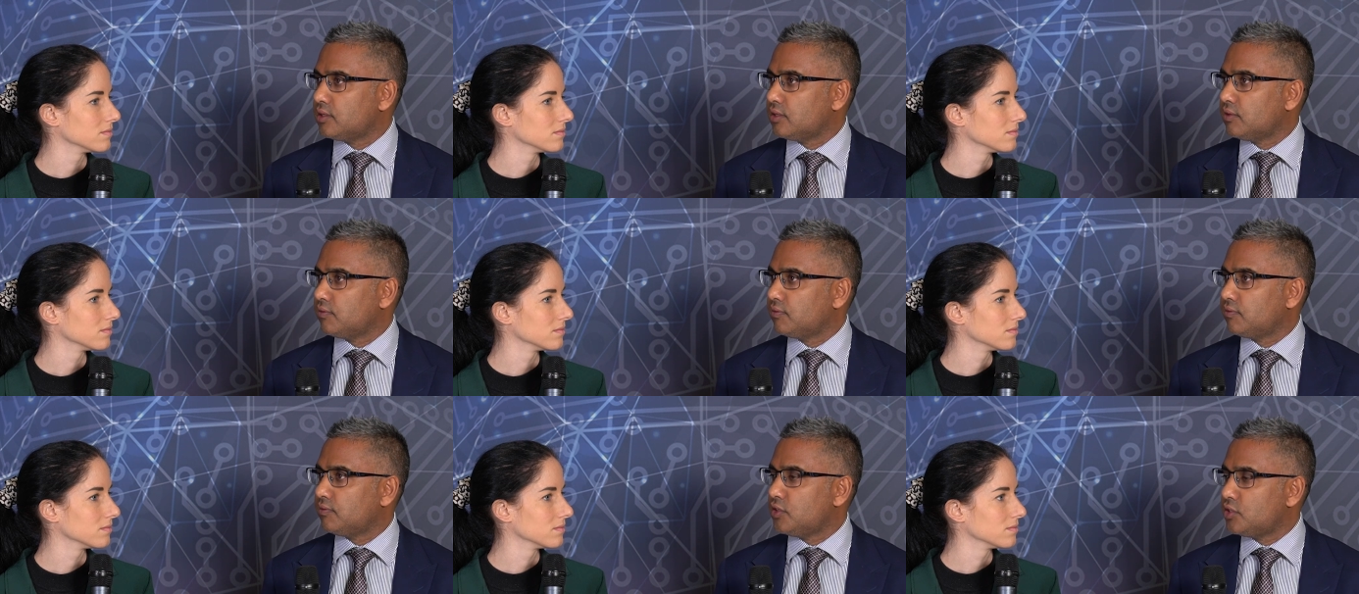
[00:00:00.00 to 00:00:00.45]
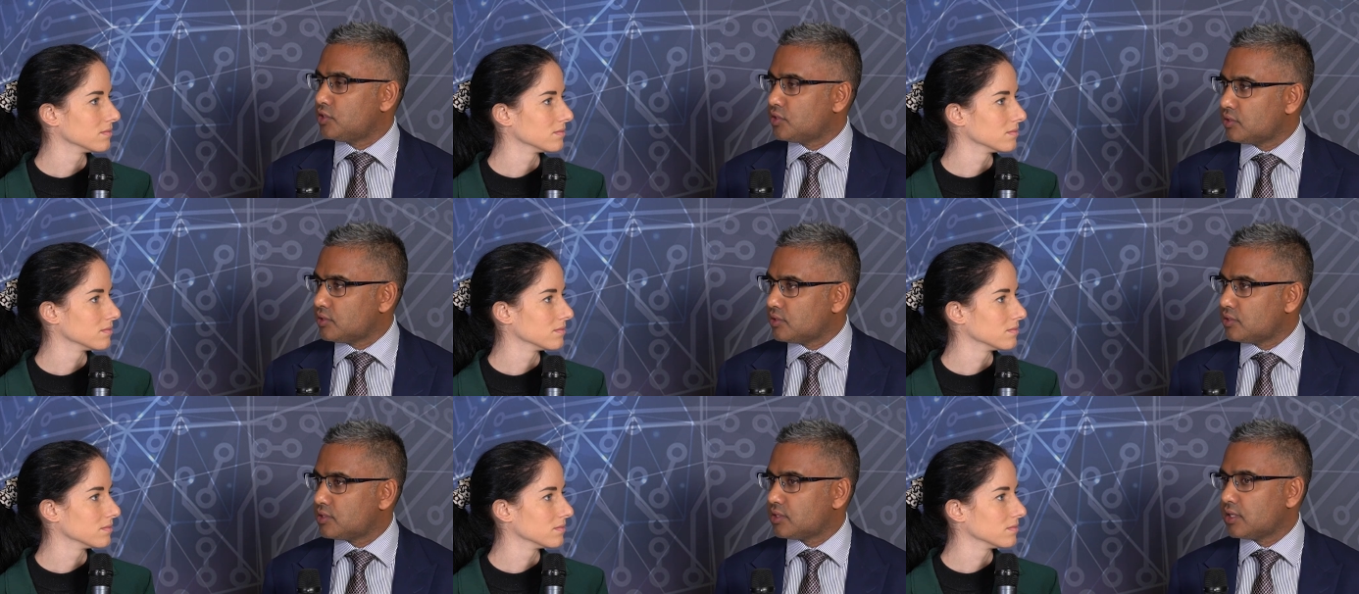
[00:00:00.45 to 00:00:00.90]
Speaker 1: and
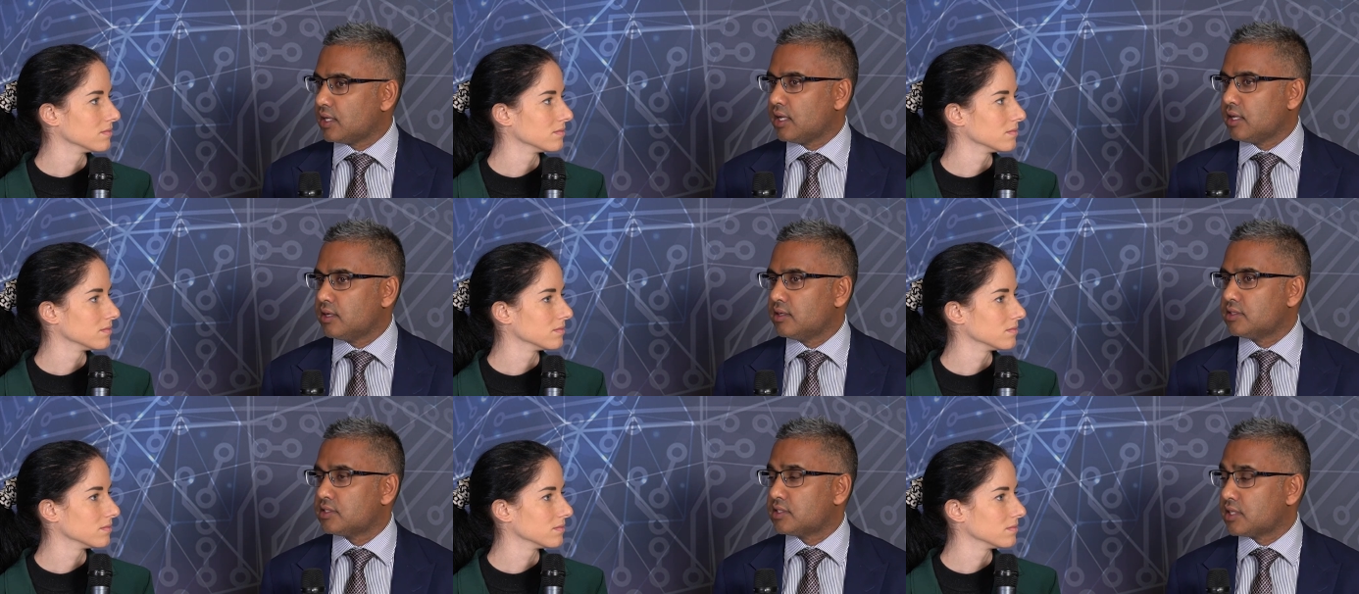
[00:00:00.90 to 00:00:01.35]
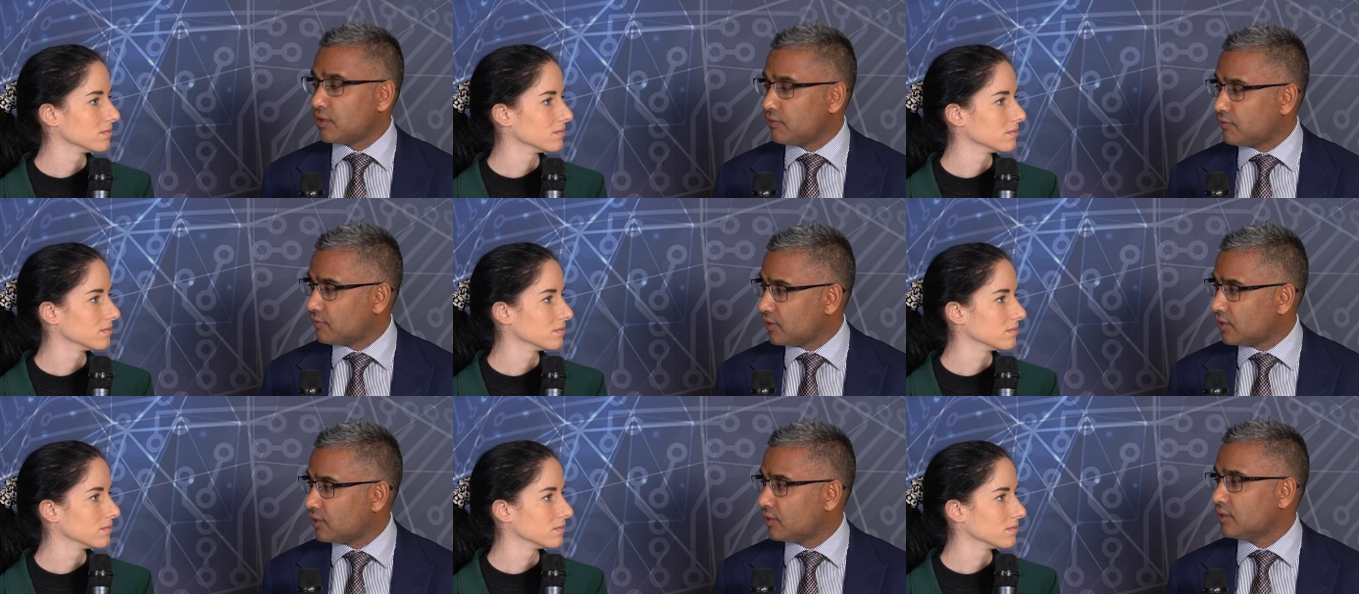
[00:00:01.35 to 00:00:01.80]
efficient and
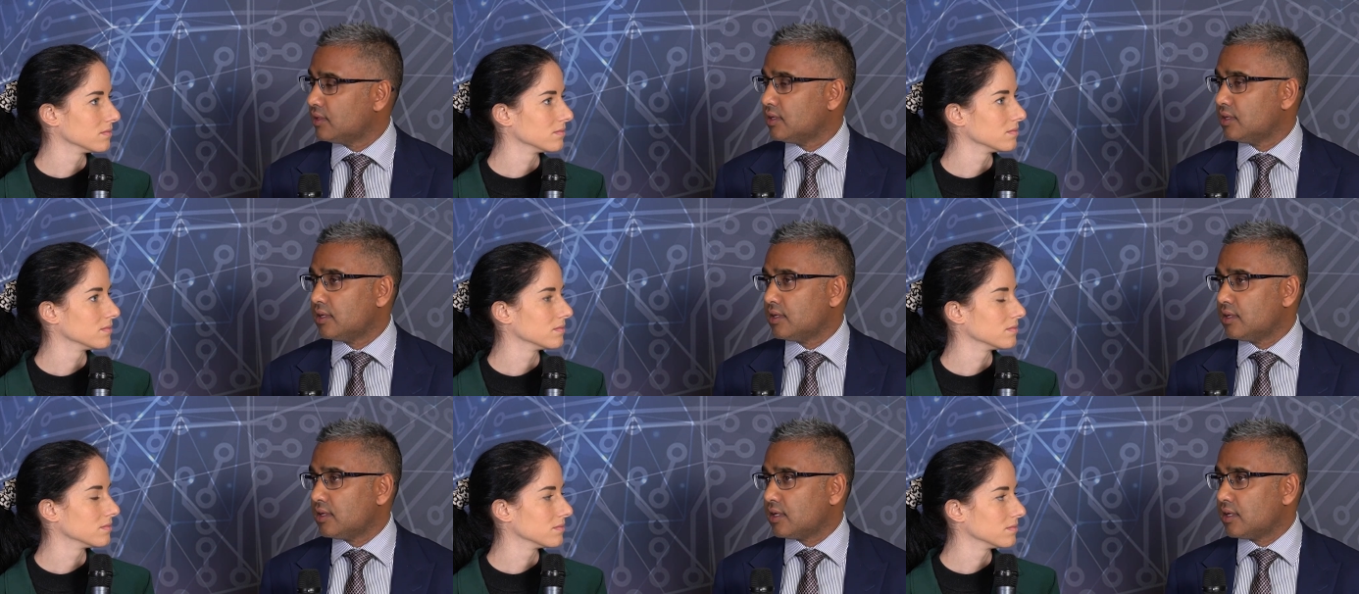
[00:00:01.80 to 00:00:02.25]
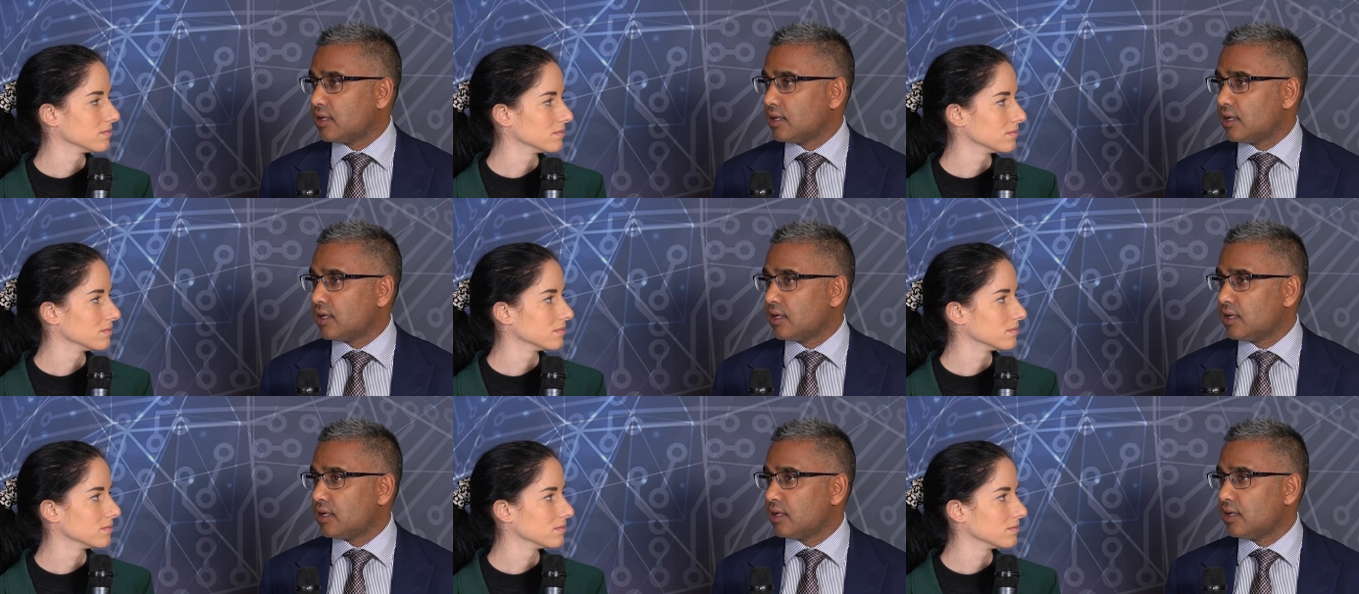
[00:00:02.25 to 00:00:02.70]
safer,
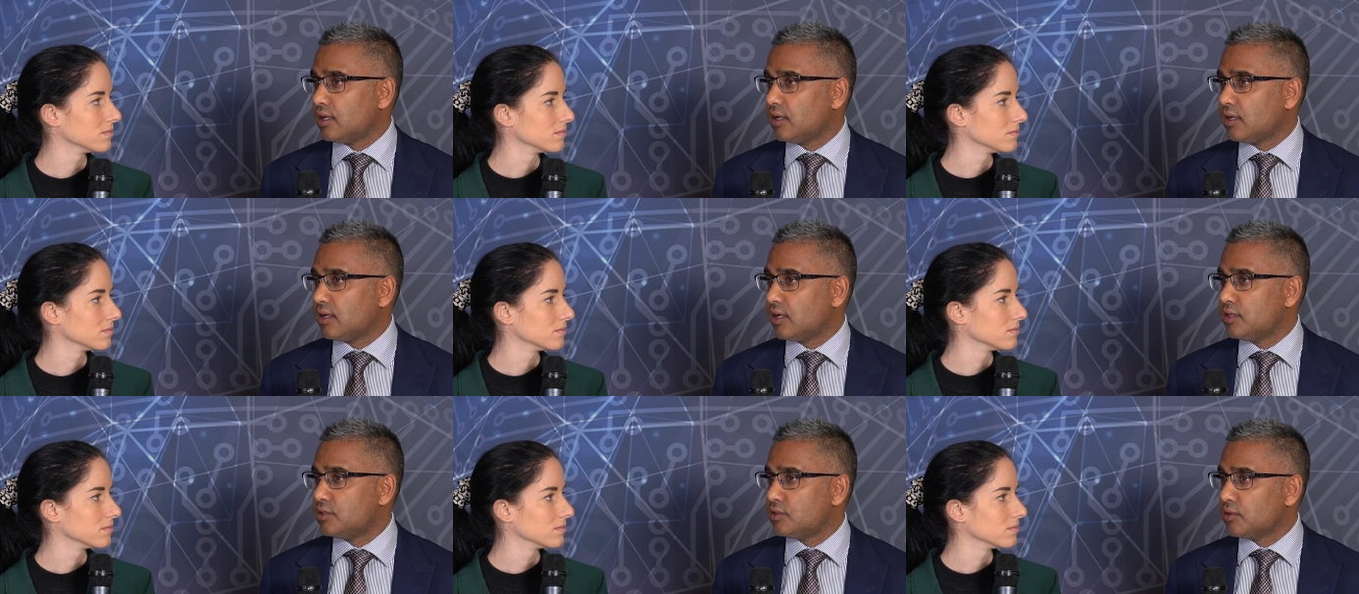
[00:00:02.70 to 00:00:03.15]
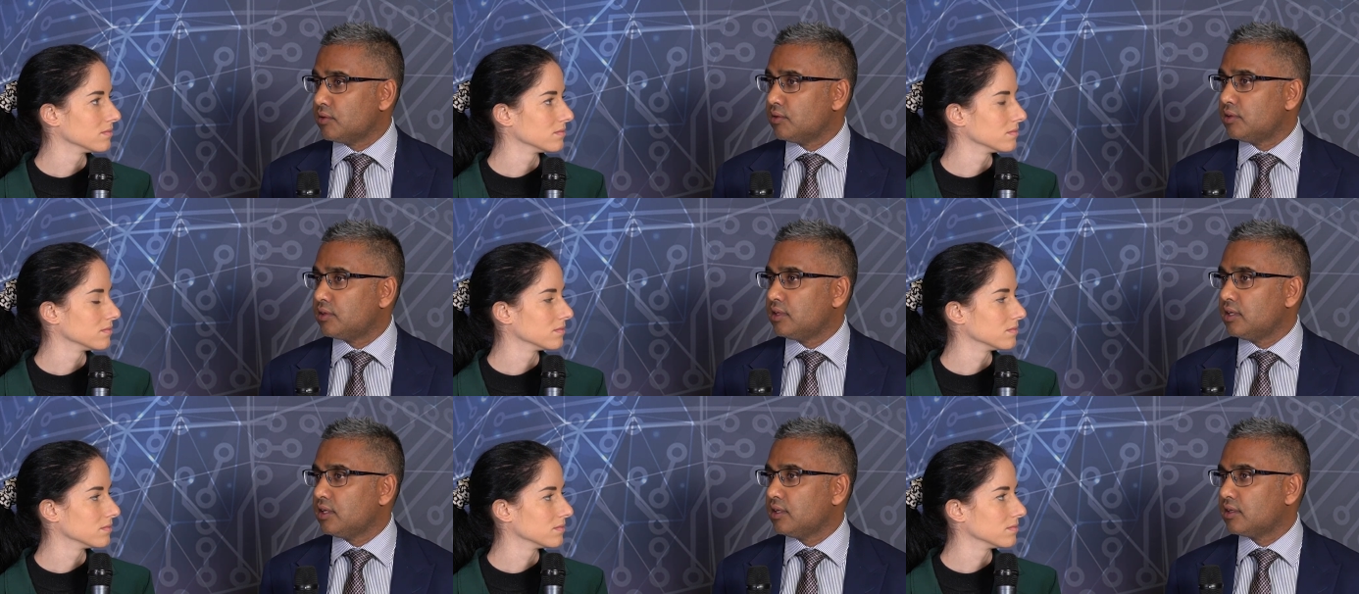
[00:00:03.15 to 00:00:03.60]
uh, I
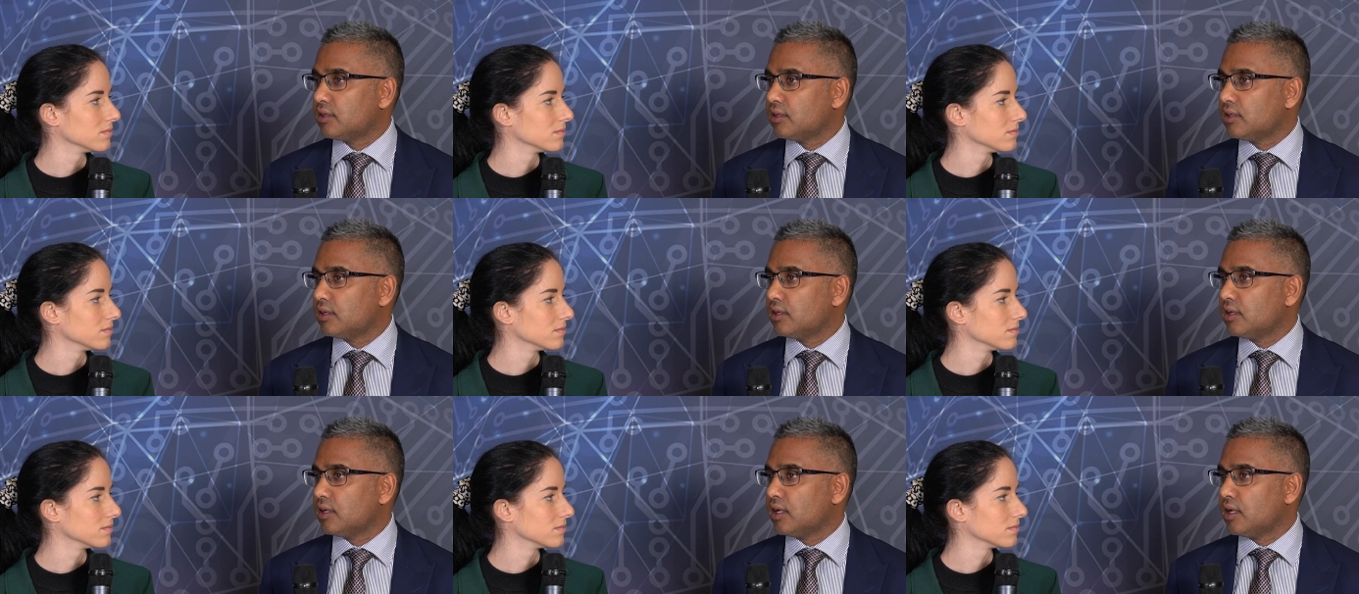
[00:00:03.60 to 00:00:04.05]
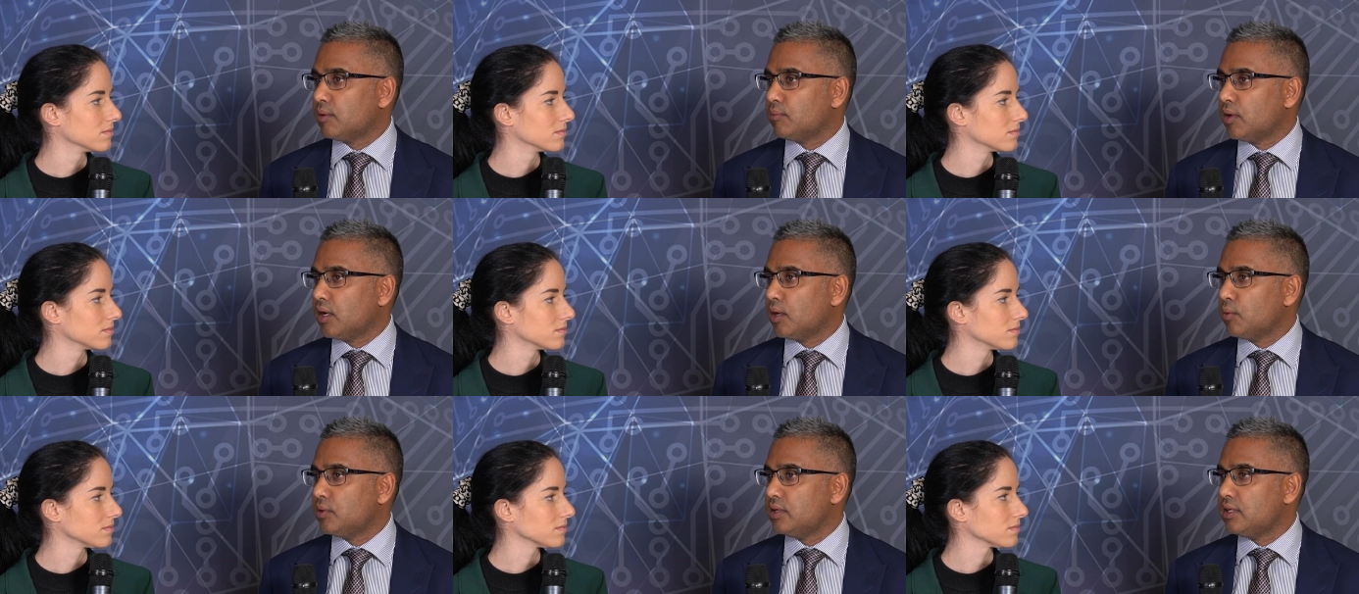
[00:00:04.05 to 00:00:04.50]
don't think um,
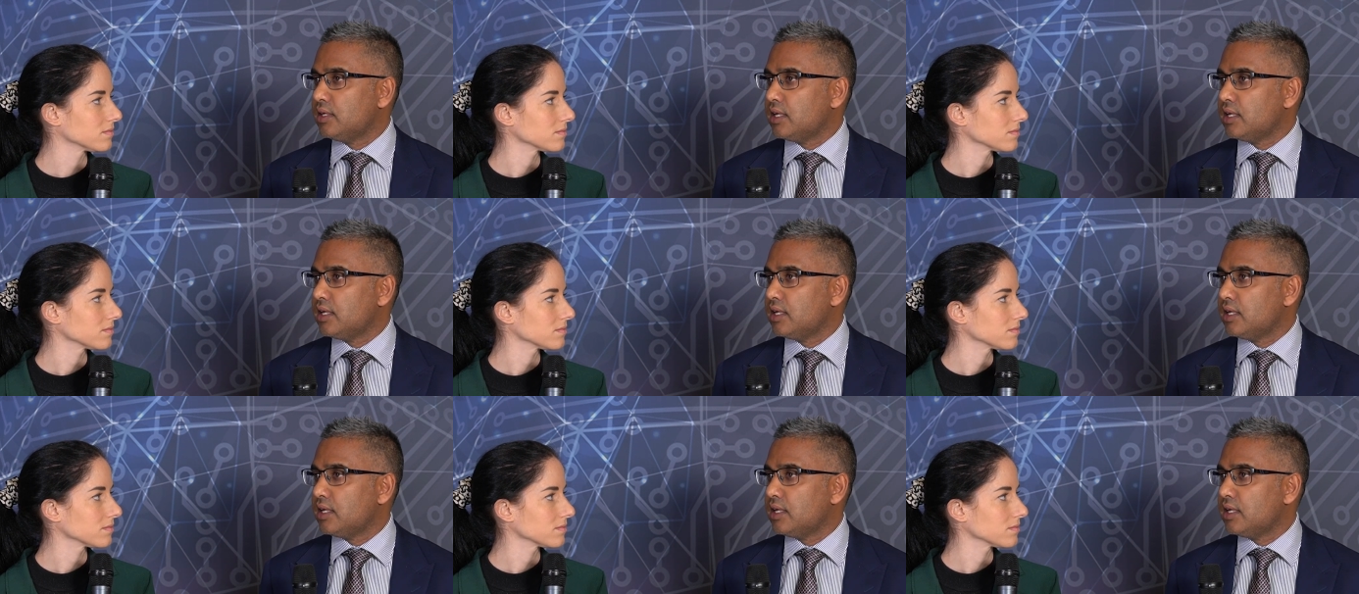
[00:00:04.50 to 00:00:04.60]
I would